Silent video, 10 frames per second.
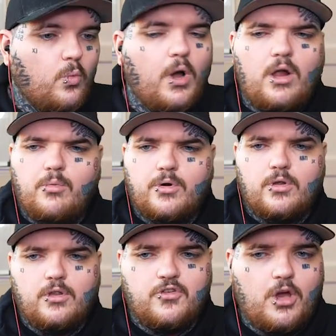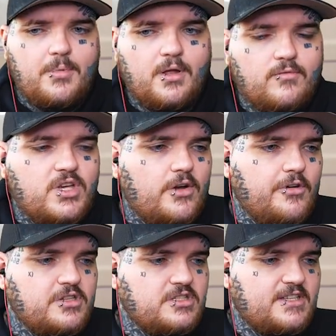While we're on the topic of
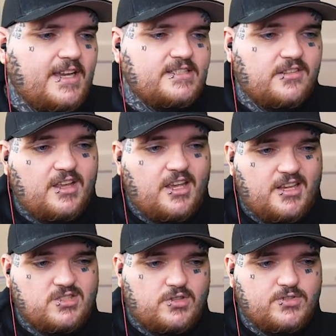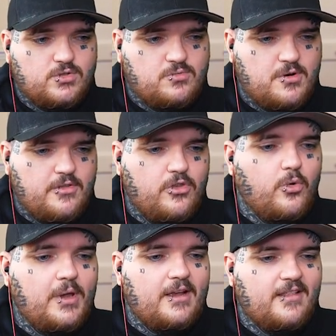Generation 6, I think it is also worth
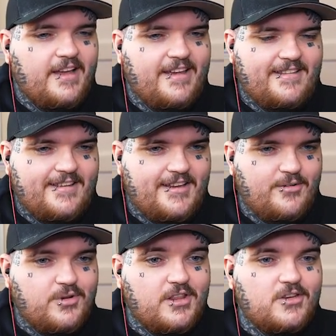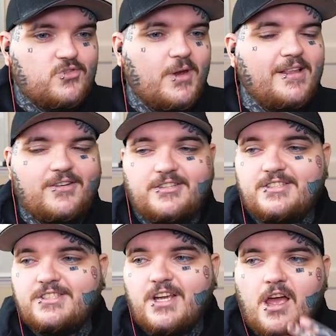noting that in one of the
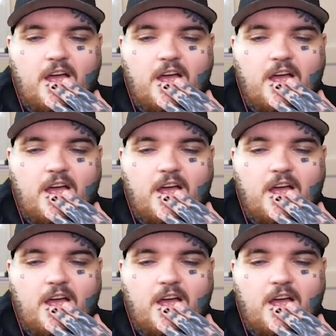trailers,